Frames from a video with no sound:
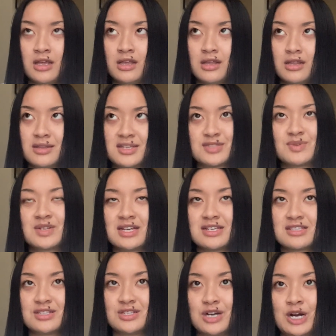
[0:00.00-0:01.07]
This one
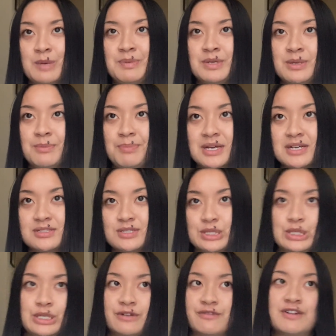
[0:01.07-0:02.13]
has not been a big deal
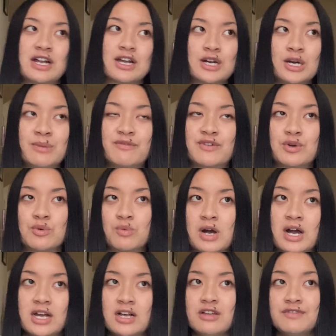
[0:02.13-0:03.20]
on Fragcom for a
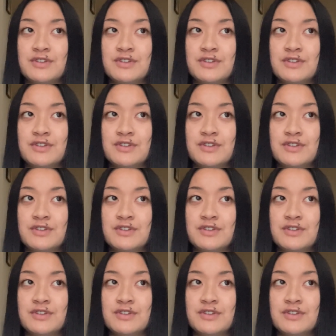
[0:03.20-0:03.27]
while.